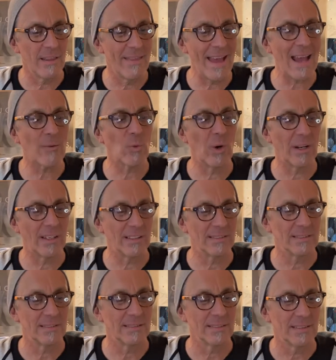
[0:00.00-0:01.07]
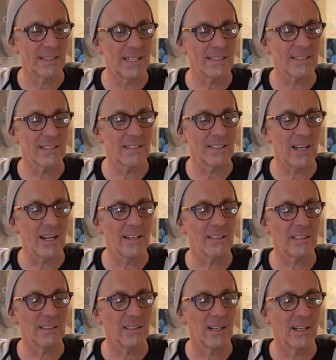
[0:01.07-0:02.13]
one. That's the
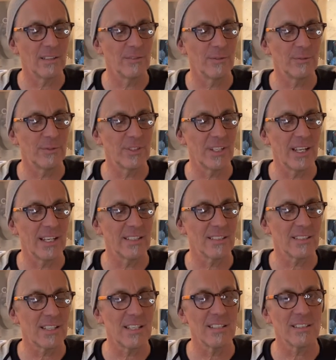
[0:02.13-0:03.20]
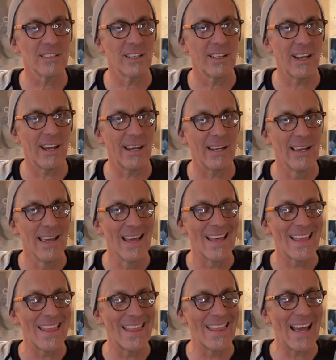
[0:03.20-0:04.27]
title of today's Seize the Day.
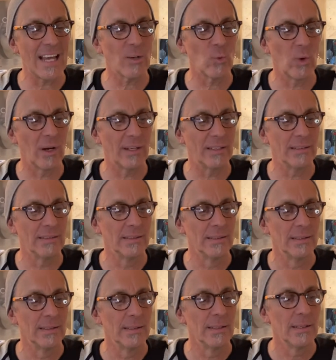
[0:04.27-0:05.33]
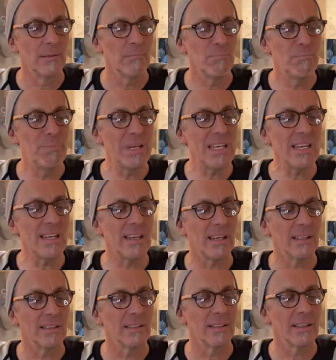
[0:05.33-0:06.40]
That one.
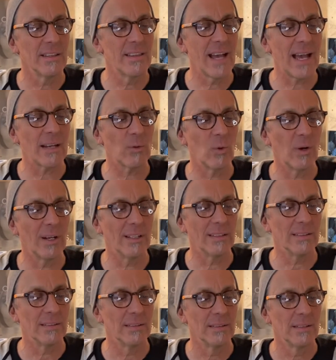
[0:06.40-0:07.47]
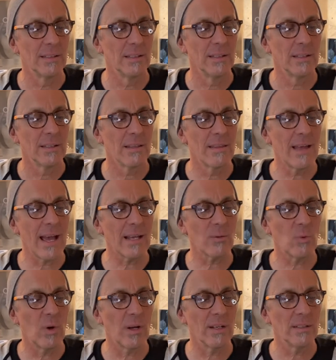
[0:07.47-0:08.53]
Be that one. That
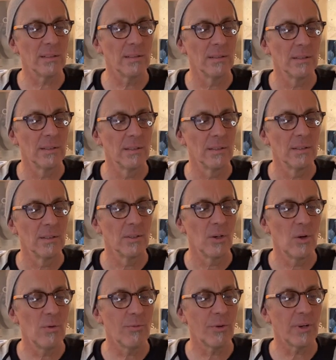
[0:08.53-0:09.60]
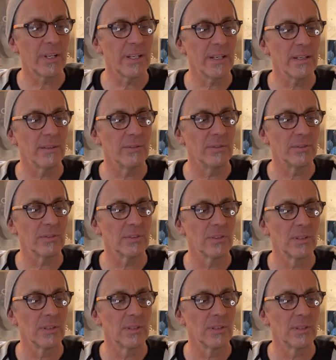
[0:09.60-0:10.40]
one who forgives